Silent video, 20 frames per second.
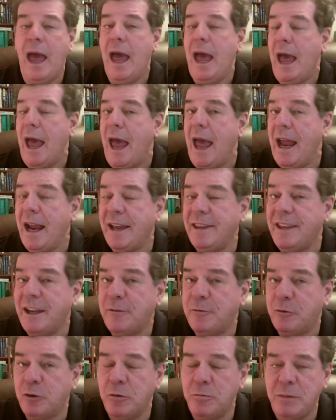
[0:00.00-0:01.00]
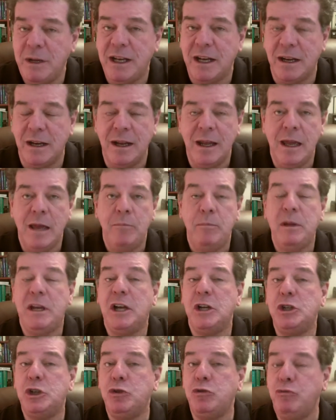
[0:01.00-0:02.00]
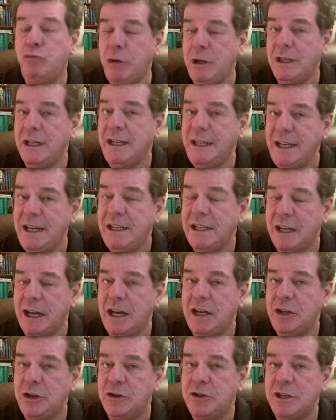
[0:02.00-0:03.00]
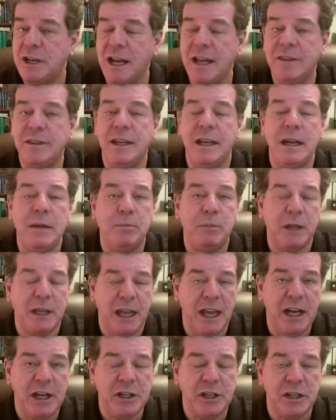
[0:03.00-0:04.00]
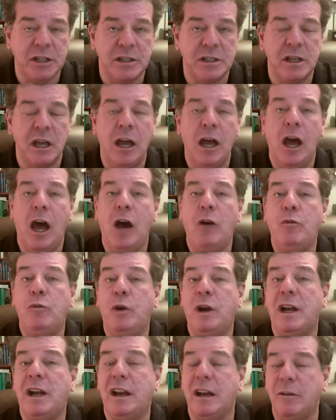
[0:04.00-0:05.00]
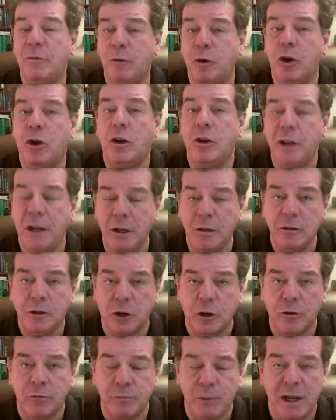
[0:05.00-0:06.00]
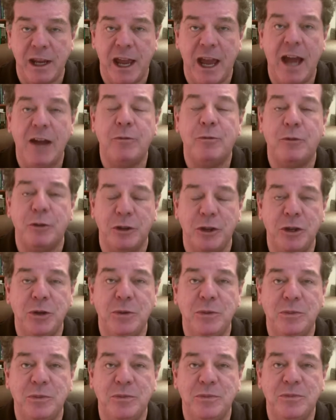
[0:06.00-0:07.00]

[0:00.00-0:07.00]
Hang in there for a minute, because you really need to understand the implications of what an inverted yield curve may have for you.